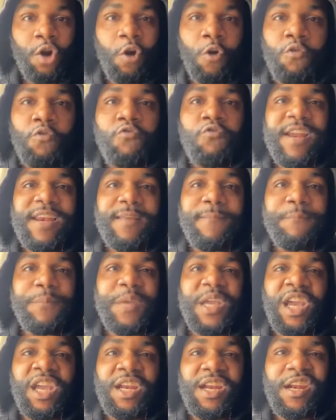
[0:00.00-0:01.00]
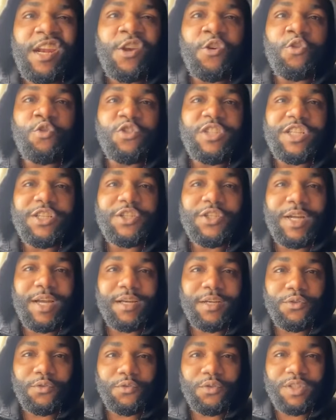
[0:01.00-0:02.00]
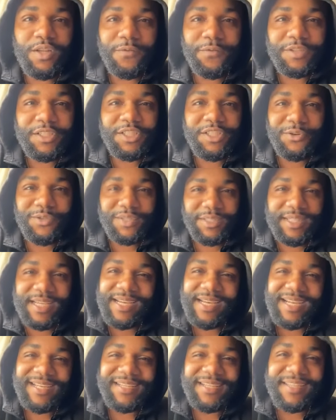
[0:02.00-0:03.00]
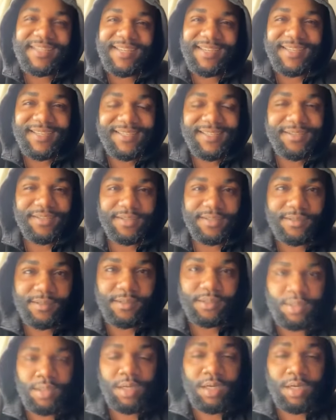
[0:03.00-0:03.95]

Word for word: Who really mean it and who just trying to do something for show to say they did something.